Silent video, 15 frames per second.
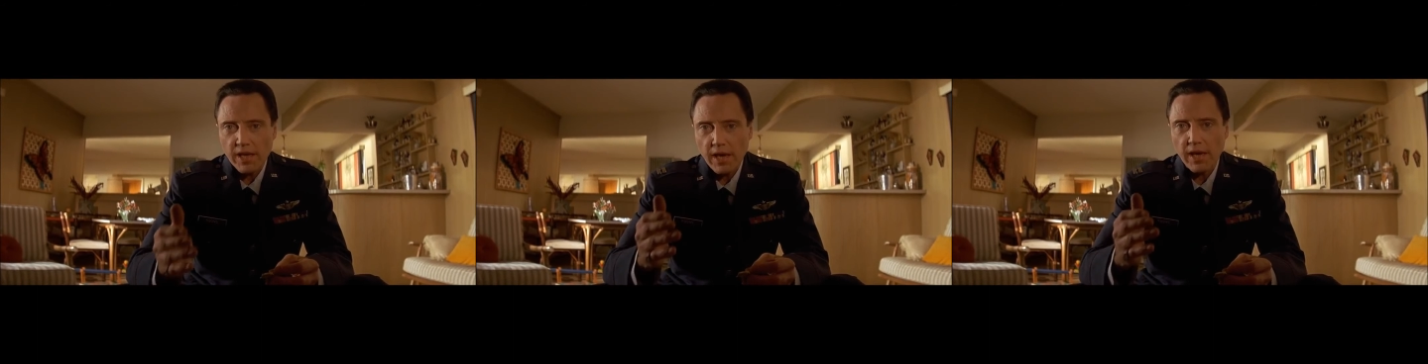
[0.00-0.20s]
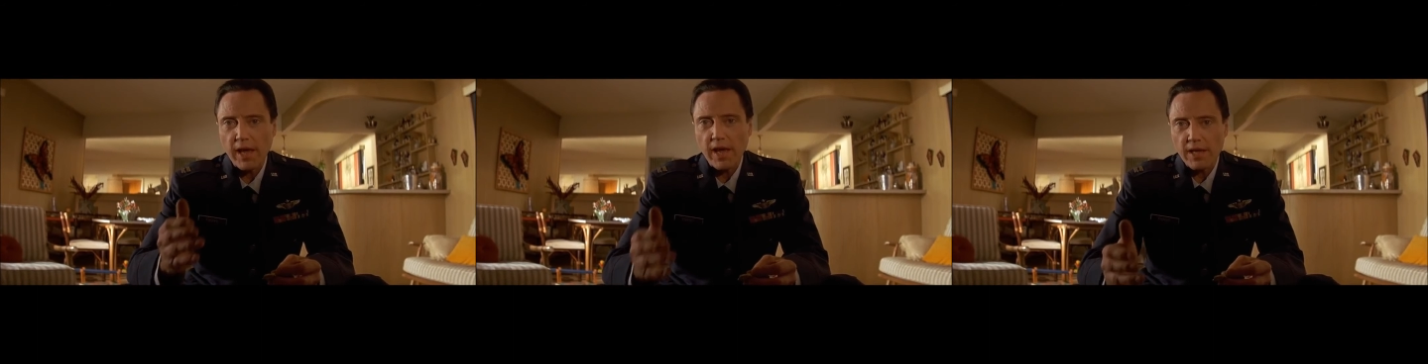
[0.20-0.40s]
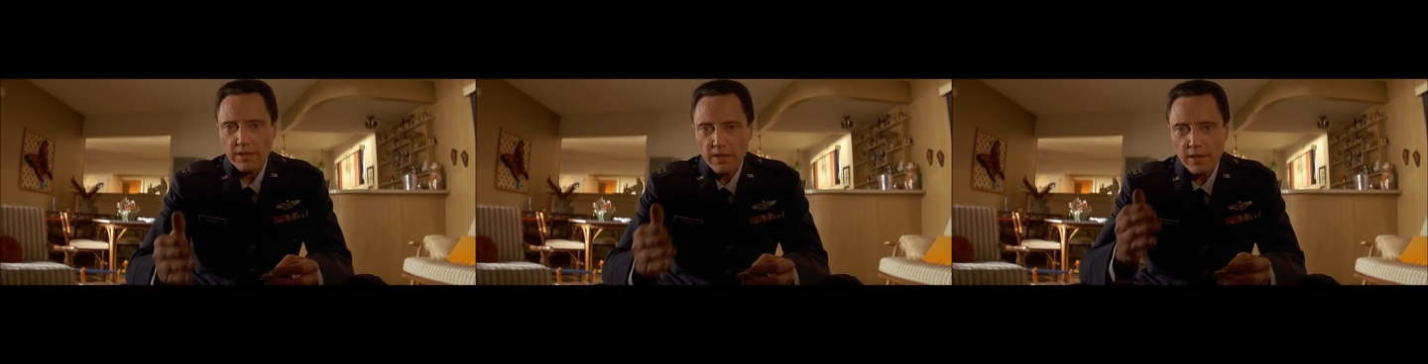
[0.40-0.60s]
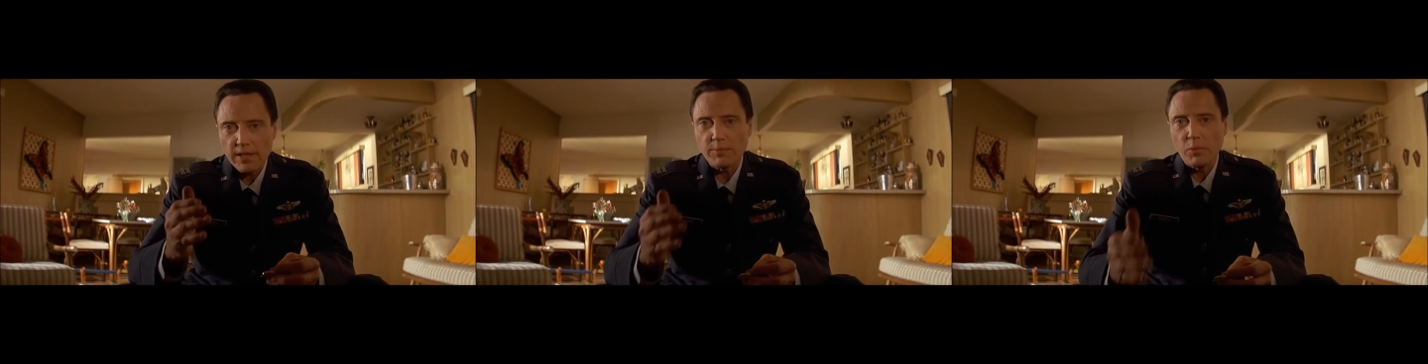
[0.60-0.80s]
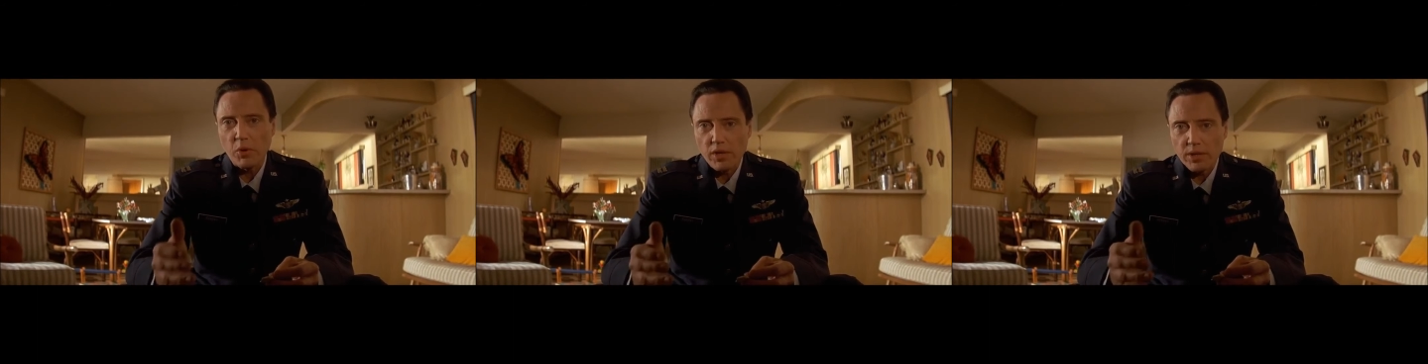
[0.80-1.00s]
yellow hands on his
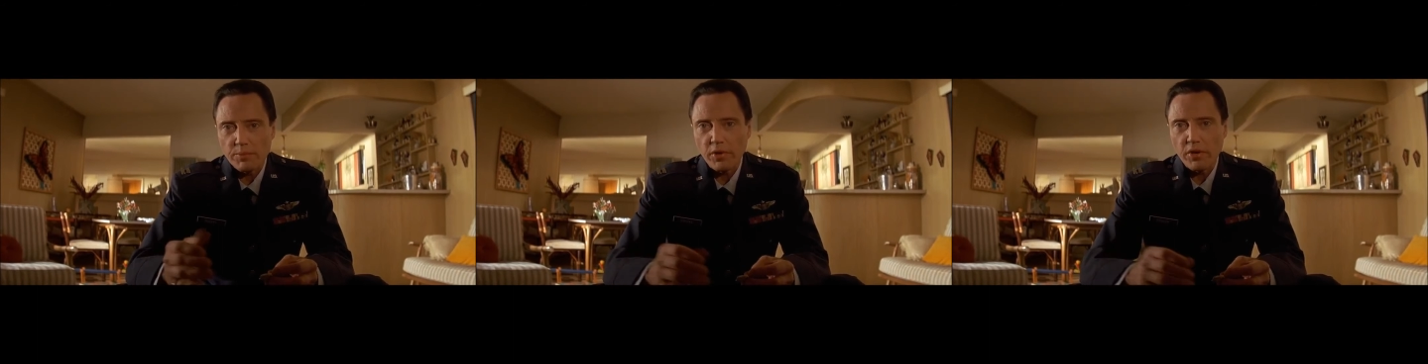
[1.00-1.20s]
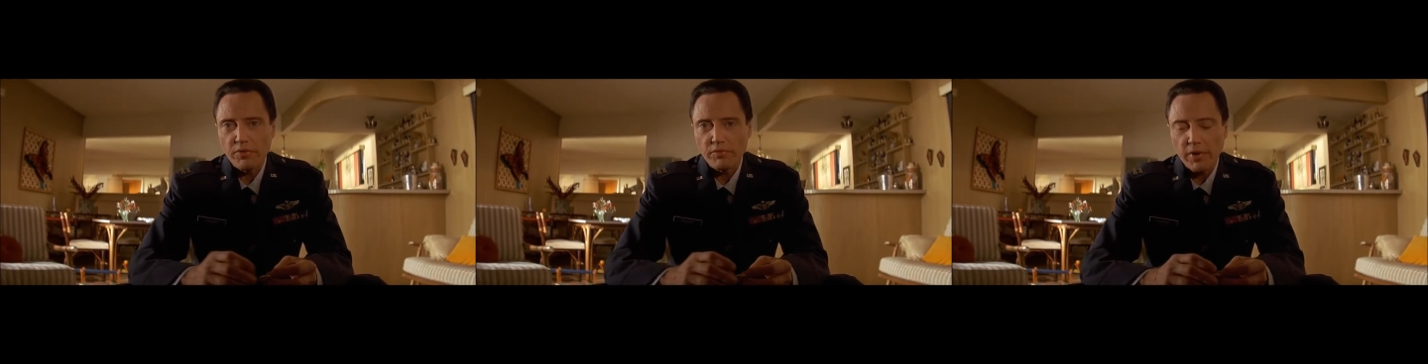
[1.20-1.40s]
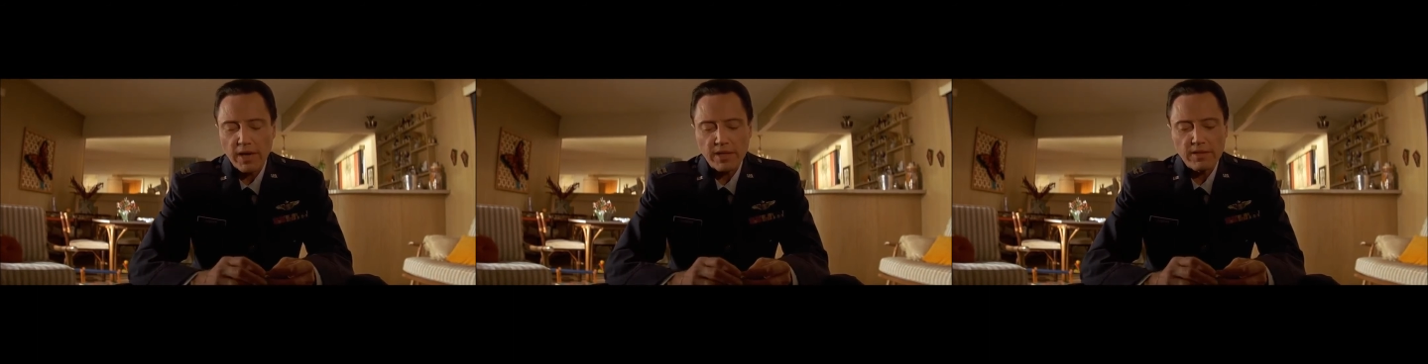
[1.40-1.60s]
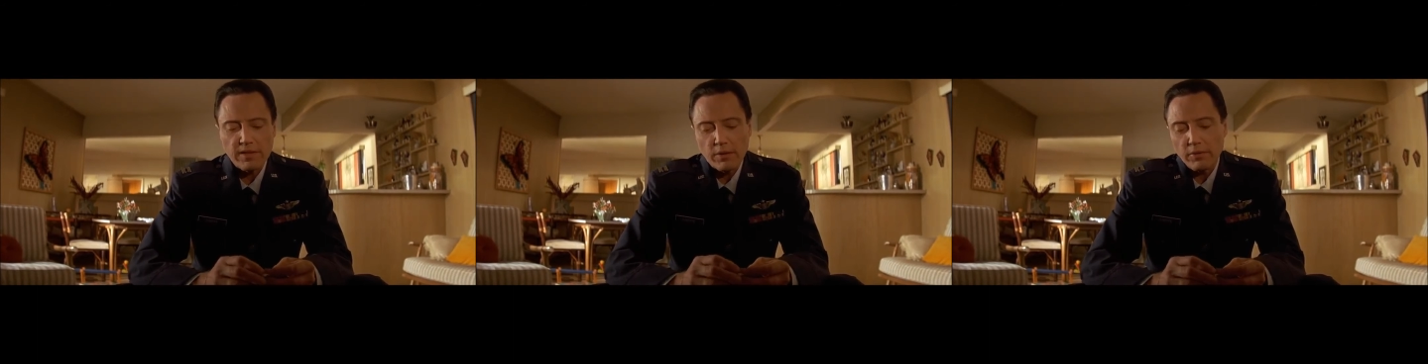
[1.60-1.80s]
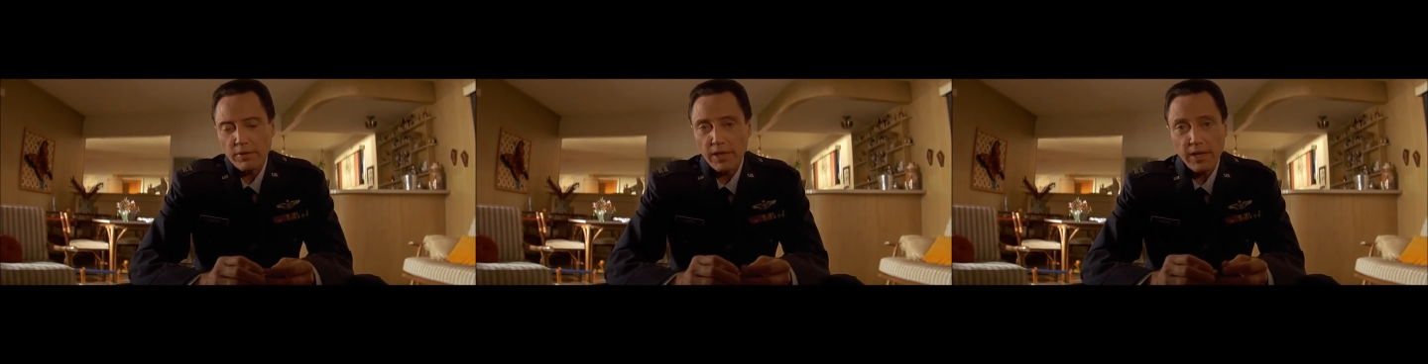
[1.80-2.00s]
boy's birthright,
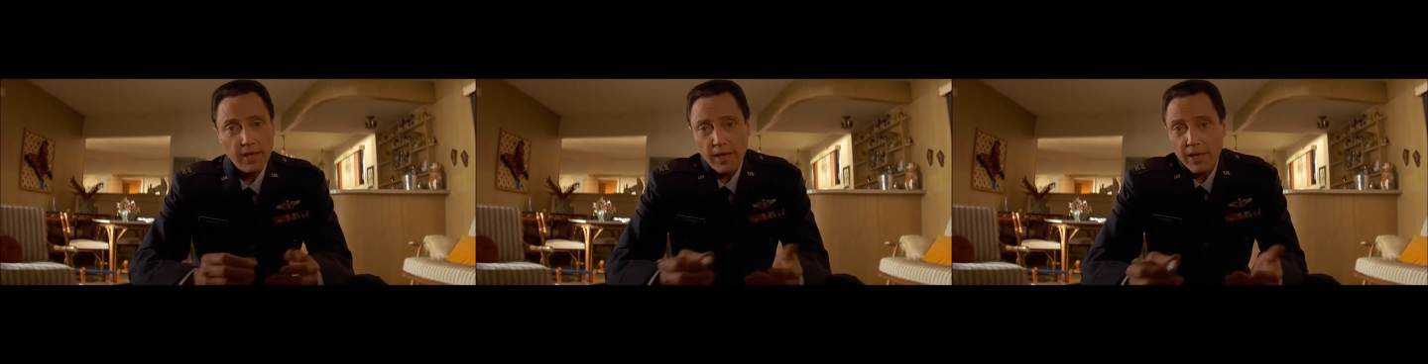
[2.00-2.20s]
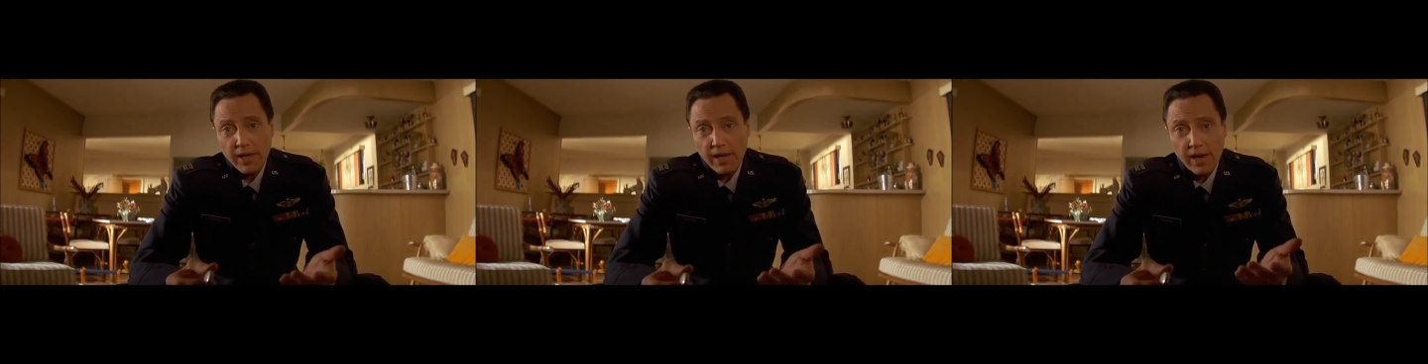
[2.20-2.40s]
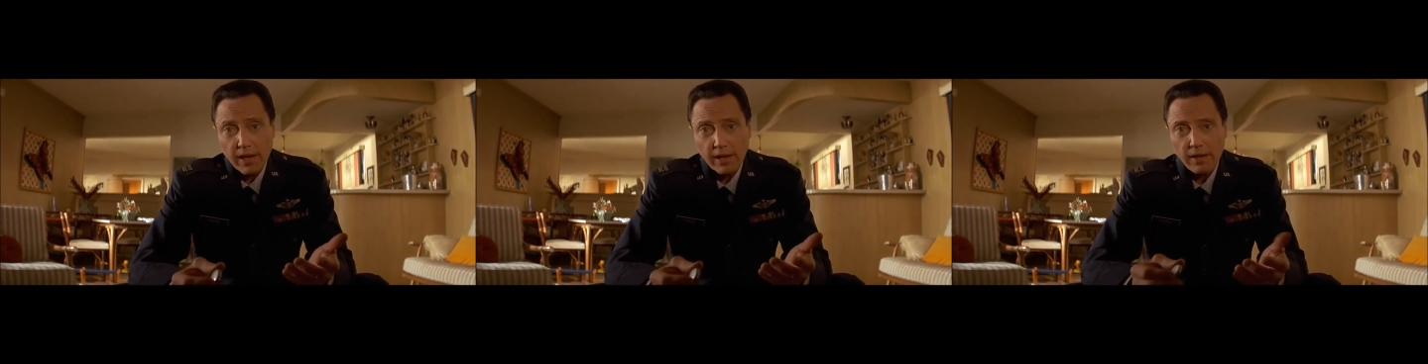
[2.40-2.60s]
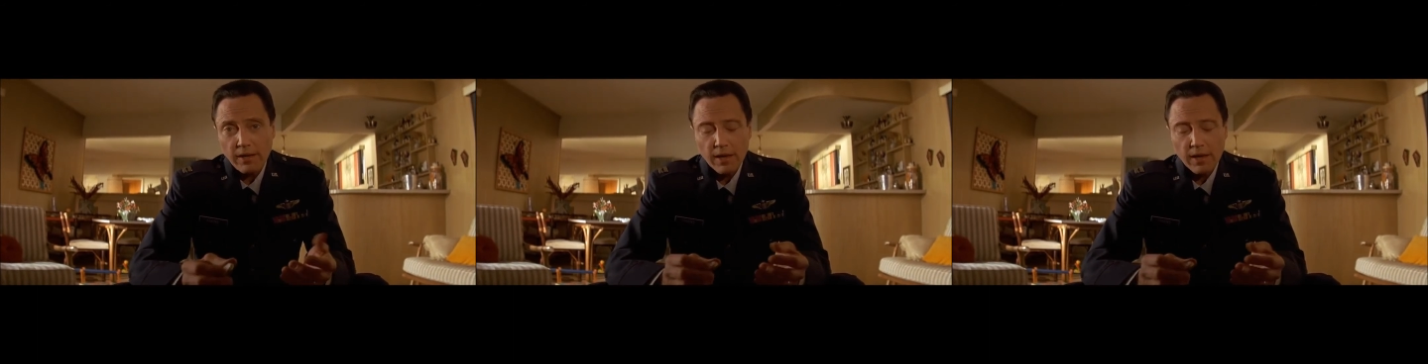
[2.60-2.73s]
so he hid it.